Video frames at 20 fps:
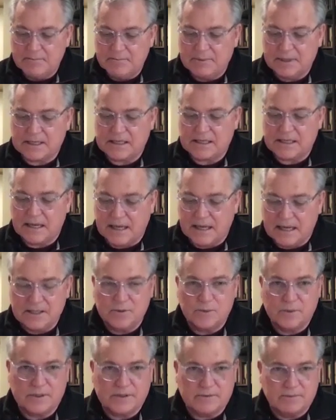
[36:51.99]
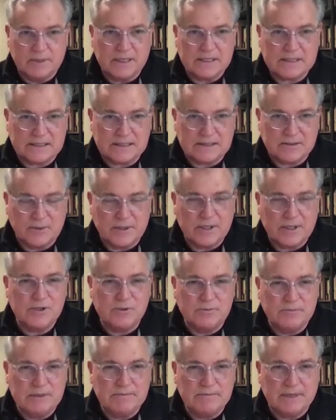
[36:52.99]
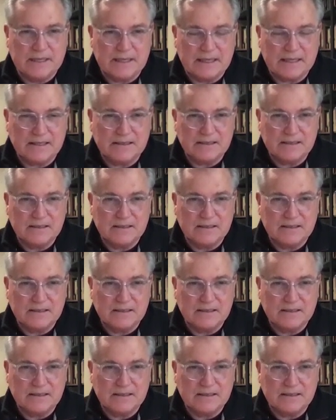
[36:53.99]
but a conduit of blessing. What did you mean by that?